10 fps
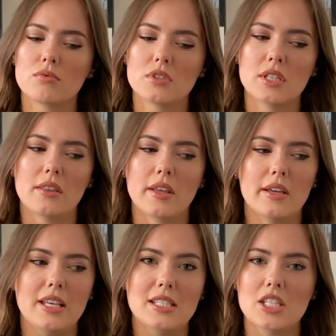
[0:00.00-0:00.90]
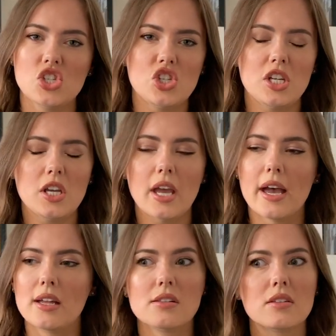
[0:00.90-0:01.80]
did the ECG,
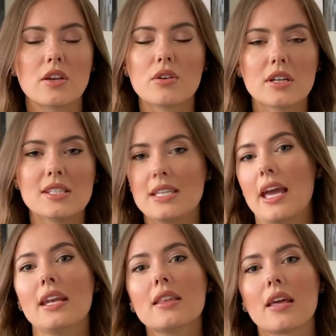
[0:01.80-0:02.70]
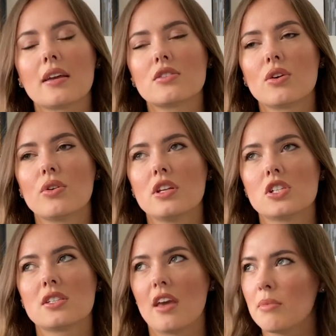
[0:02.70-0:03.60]
and they couldn't see anything. So they
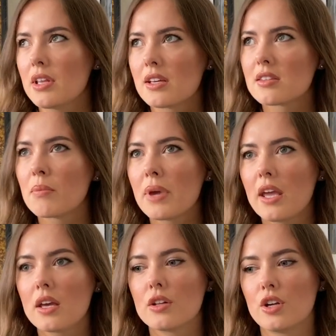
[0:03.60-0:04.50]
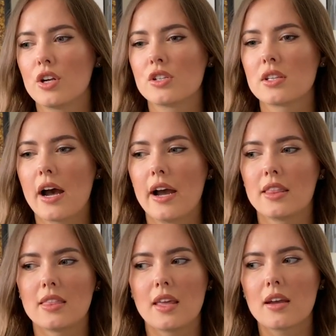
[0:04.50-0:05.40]
just gave me like some painkillers. I
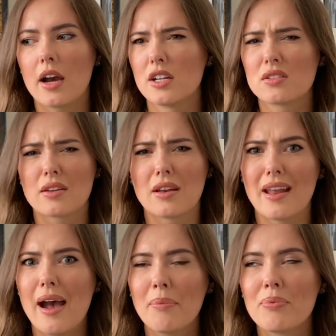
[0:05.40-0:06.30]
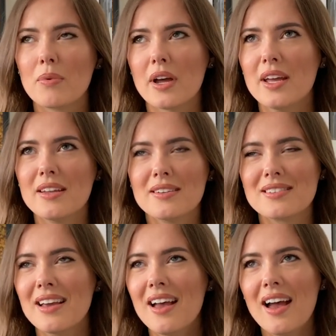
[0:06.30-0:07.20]
think I took a nap
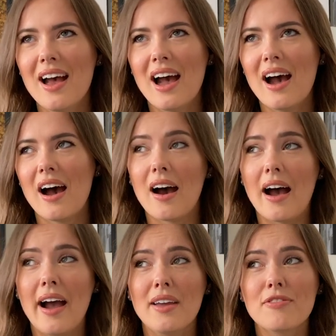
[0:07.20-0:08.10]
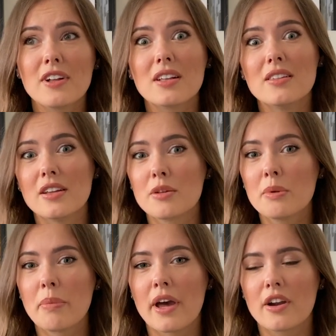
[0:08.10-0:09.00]
and I felt a little
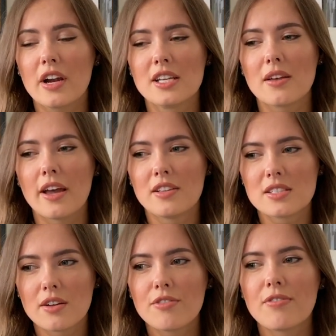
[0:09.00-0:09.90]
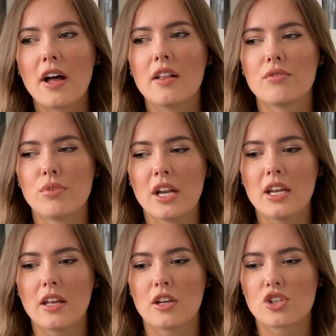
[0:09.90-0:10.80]
bit better. I still felt
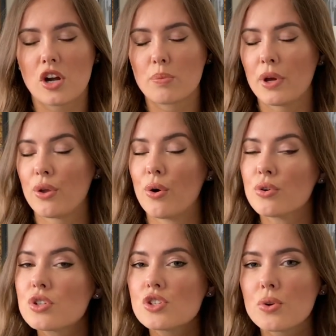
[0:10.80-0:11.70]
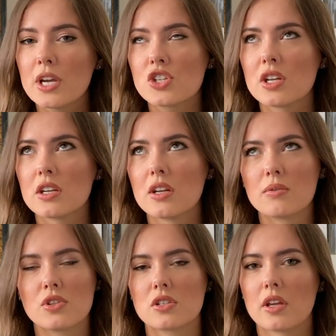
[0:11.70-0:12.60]
really like shocked by the whole situation, and I
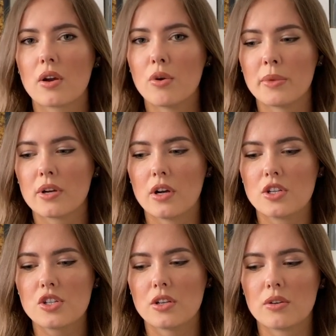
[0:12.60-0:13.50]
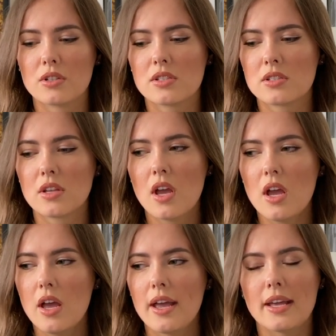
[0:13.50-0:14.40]
was just like, oh my gosh, you know,
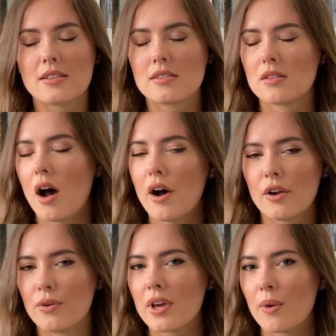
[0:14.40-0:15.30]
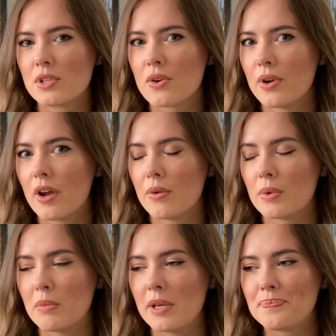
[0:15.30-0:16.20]
it's not okay what's going on
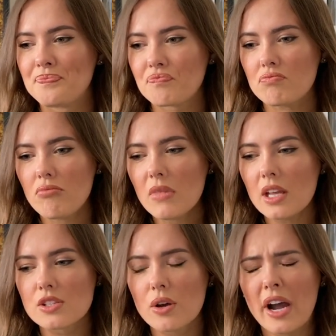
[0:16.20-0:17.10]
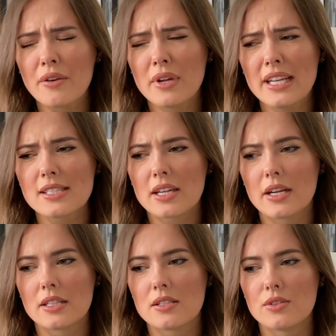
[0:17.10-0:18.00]
with me. So I really
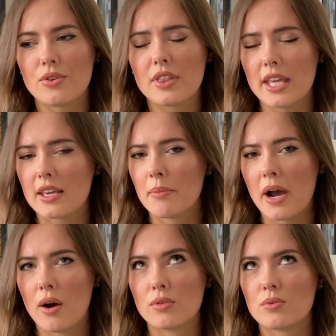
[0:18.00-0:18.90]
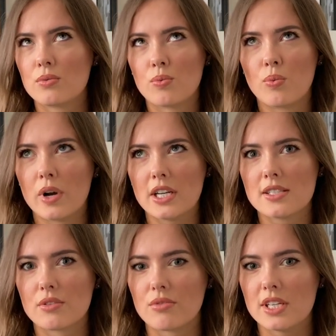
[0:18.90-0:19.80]
started to think about what
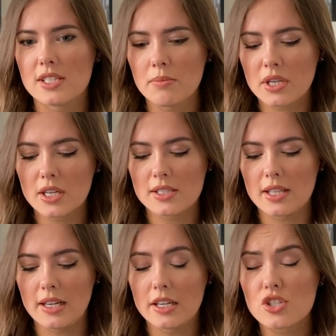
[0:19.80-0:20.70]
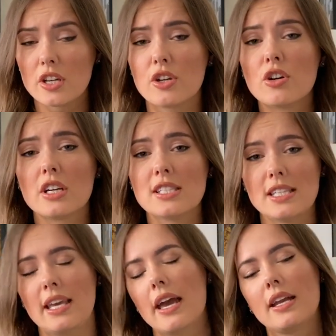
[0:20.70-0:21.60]
is the reason, because they literally couldn't
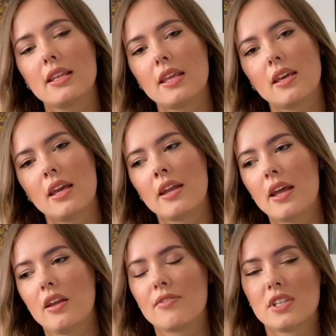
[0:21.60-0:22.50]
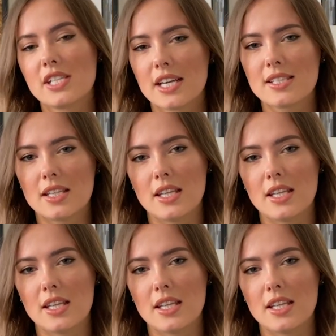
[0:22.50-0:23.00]
see anything in any of the tests that